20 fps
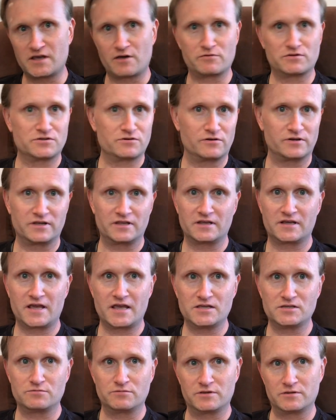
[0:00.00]
That was certainly the
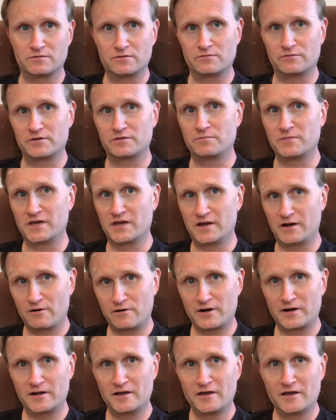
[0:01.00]
case with, with me and
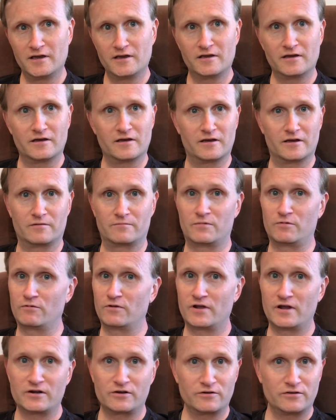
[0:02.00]
Erin. Um, there were
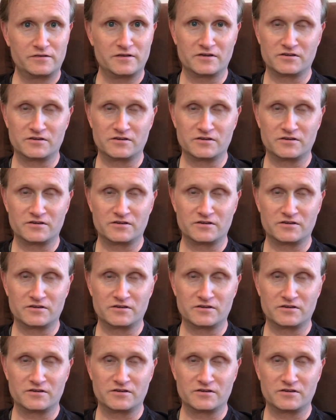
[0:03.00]
a lot of good